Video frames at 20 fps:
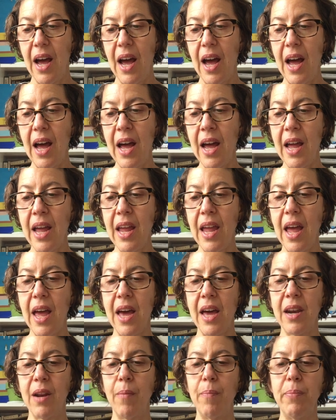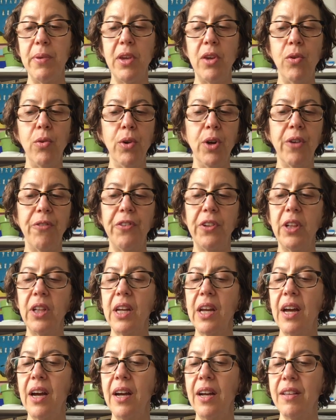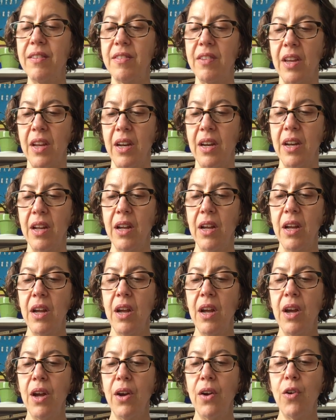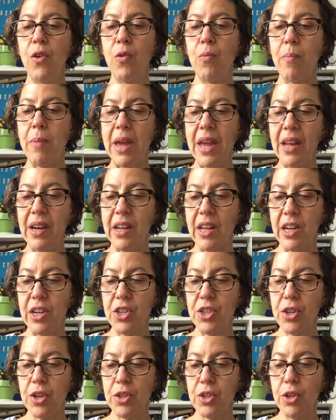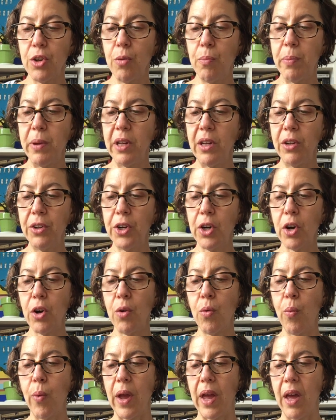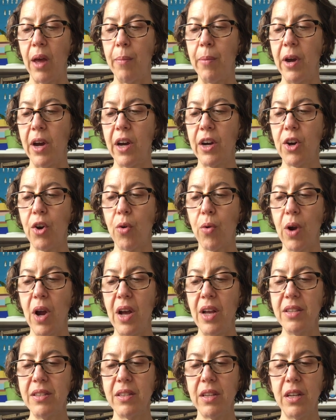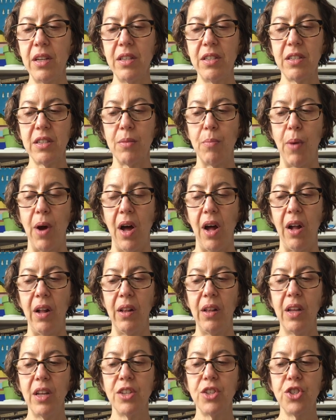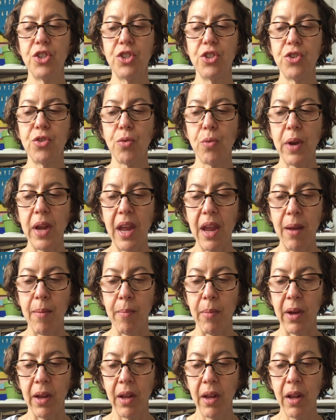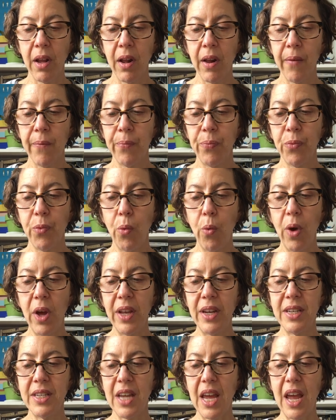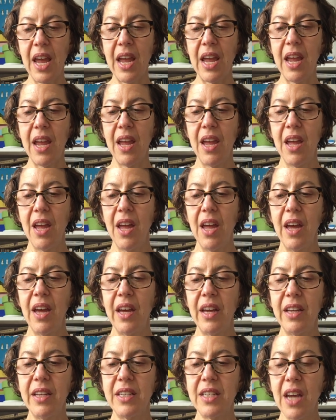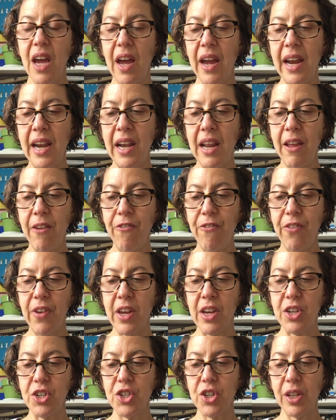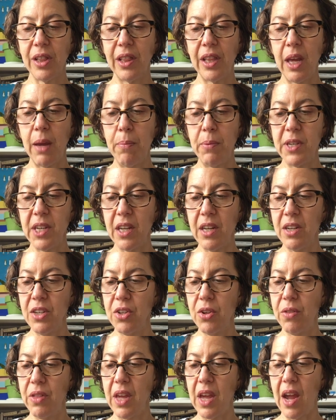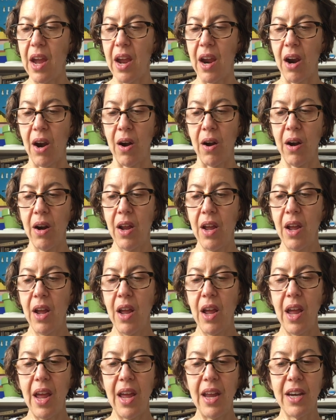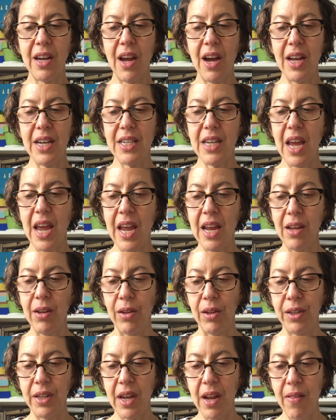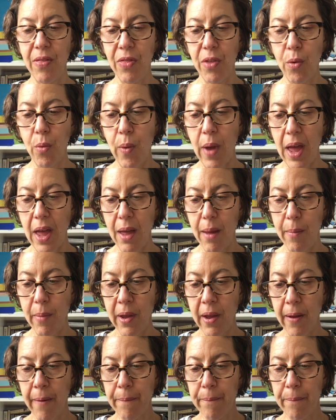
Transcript: "I had a beautiful cousin who managed to build her web across a small stream. One day, a tiny fish leaped into the air and got tangled in the web.